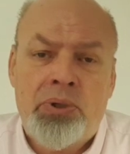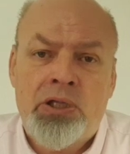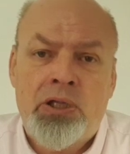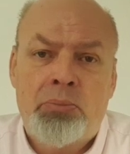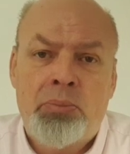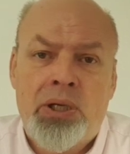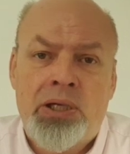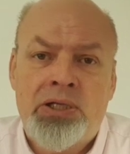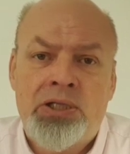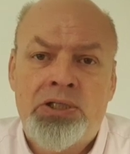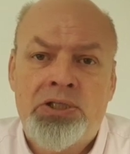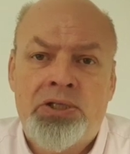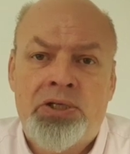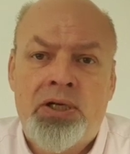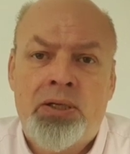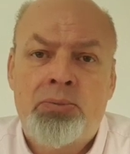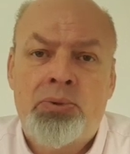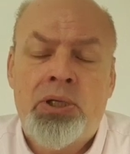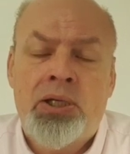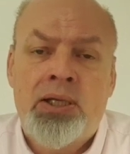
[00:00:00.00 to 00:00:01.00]
the
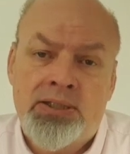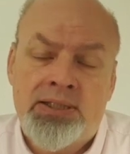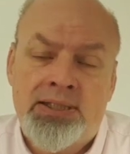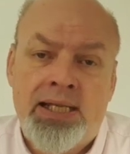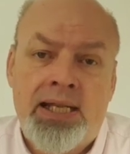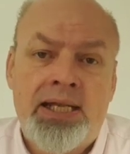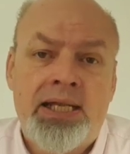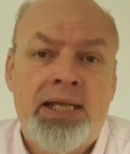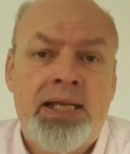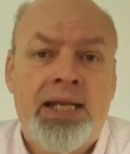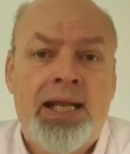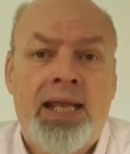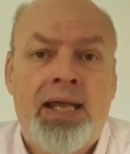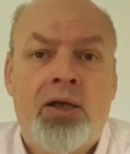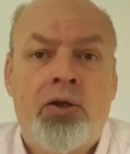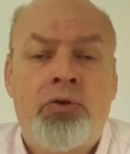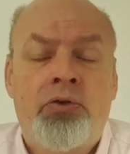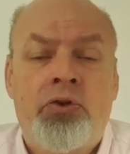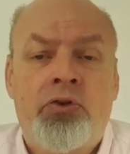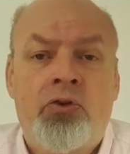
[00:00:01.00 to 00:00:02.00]
manuscript, sending it
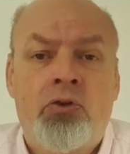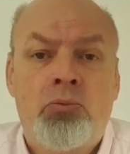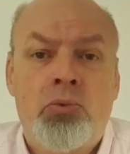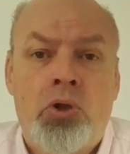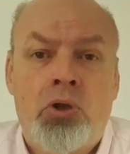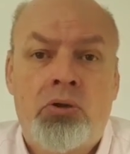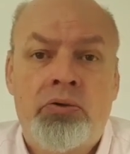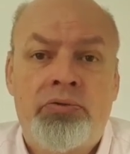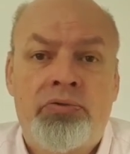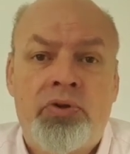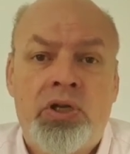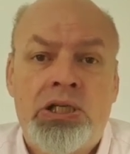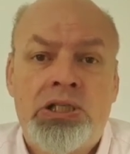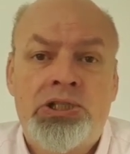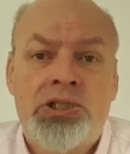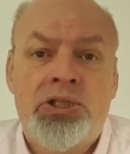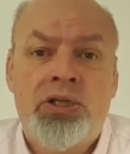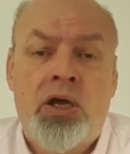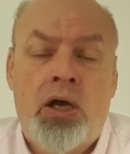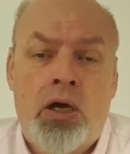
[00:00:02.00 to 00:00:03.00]
out to some
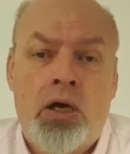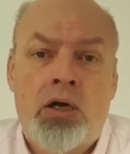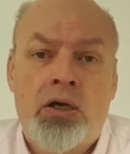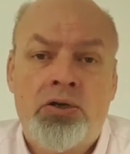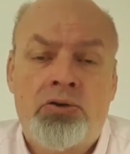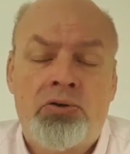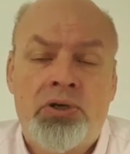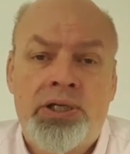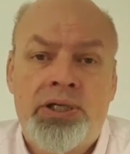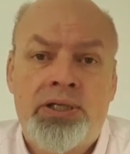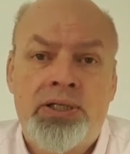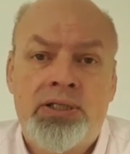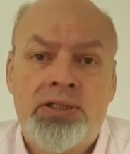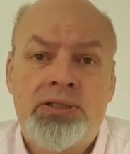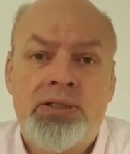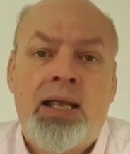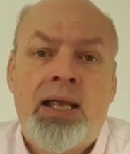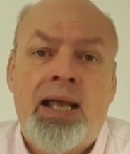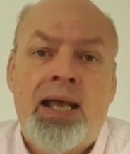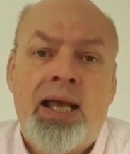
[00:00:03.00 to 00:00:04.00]
non-fiction ARC
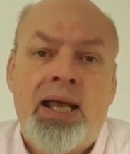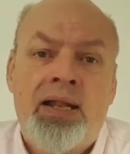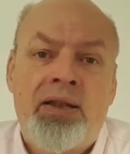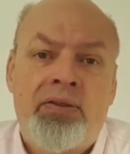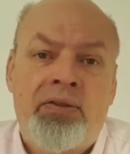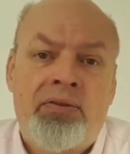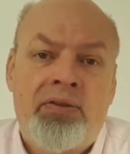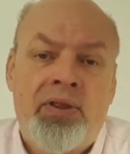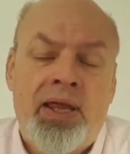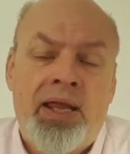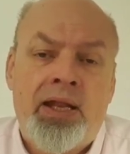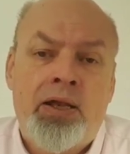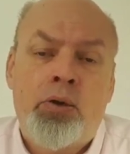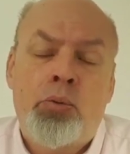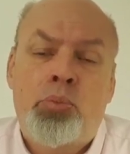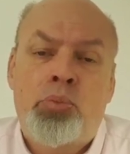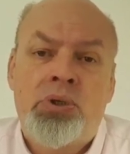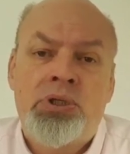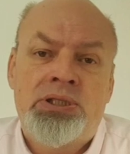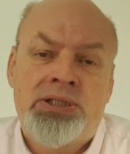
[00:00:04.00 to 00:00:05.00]
readers, and
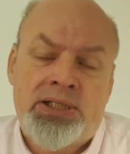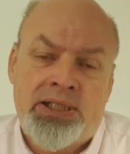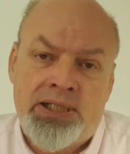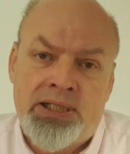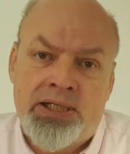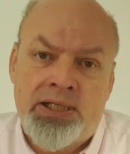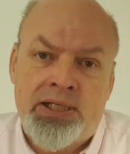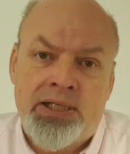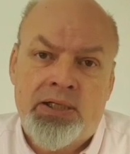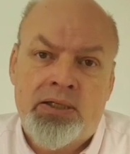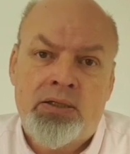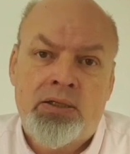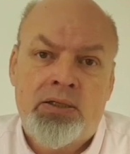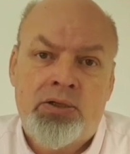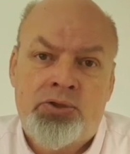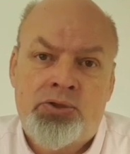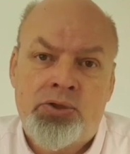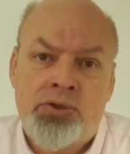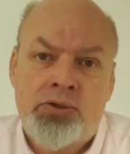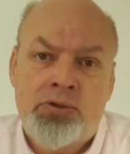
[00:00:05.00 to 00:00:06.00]
then proceeding
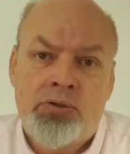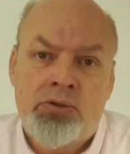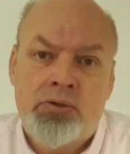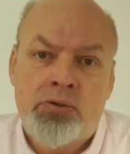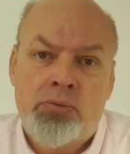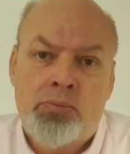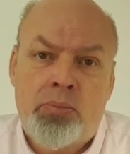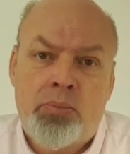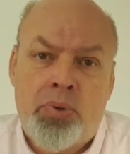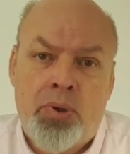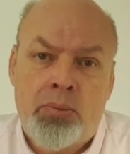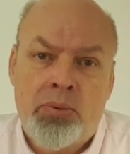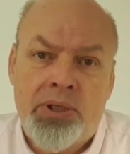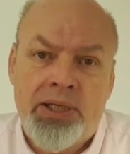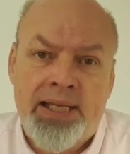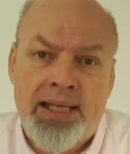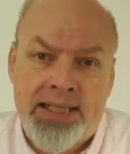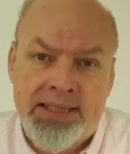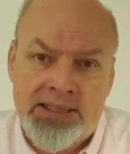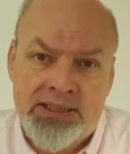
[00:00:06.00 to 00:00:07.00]
to
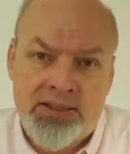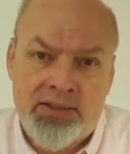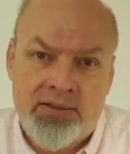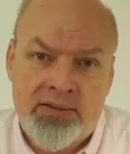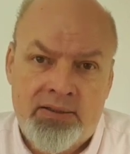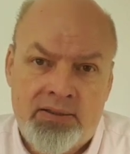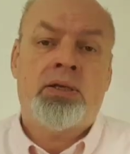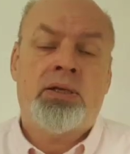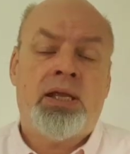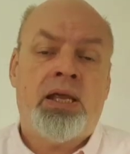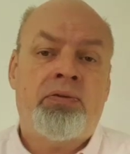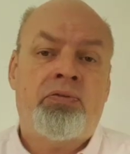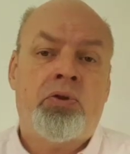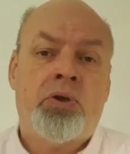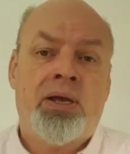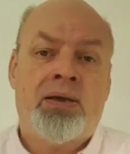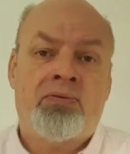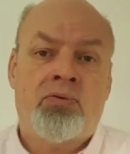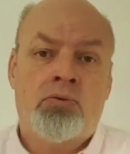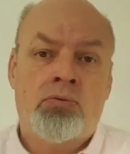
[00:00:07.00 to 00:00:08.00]
publication. If you
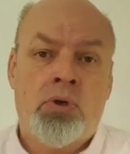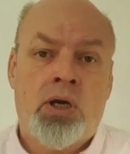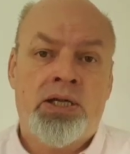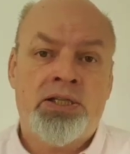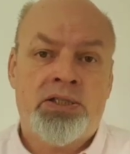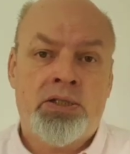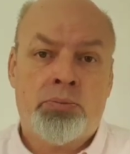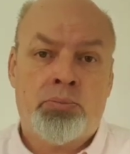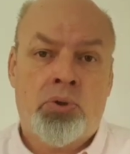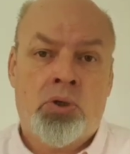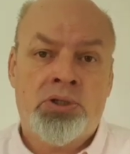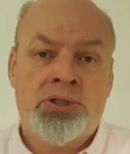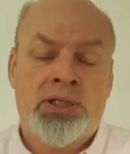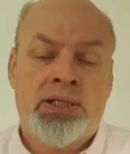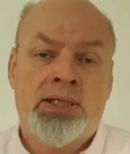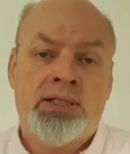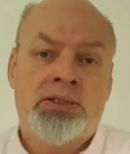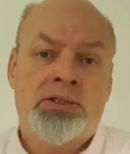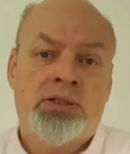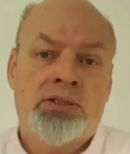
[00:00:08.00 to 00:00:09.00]
have a writing
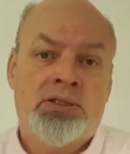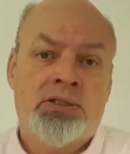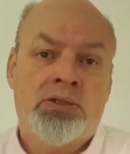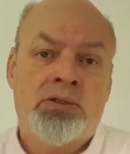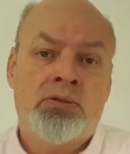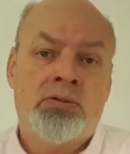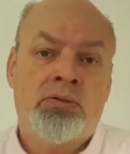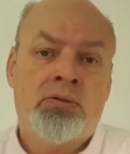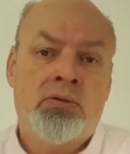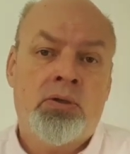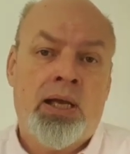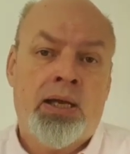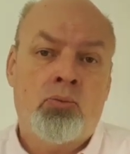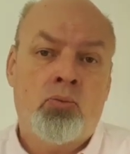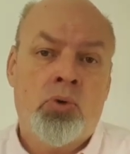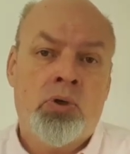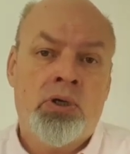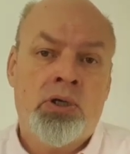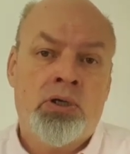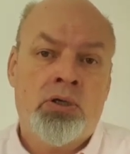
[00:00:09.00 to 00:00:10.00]
project to
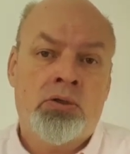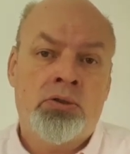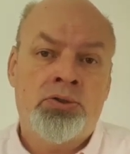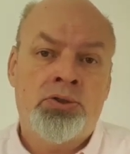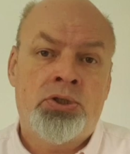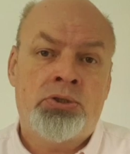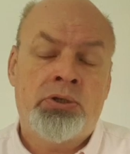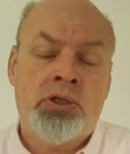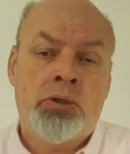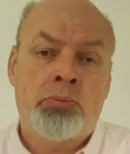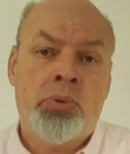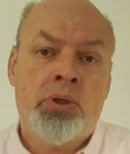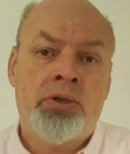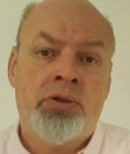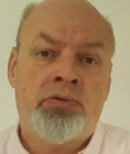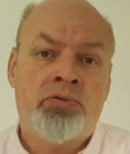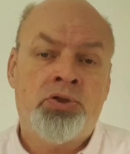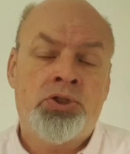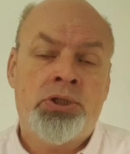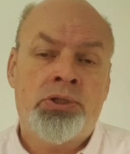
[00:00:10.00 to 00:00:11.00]
work on during the
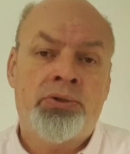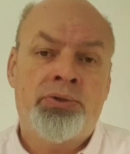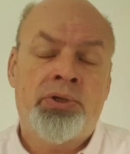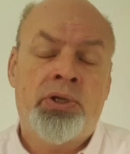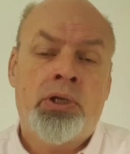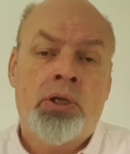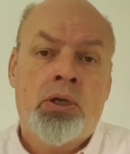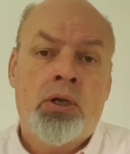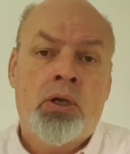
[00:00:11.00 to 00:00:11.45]
month of June,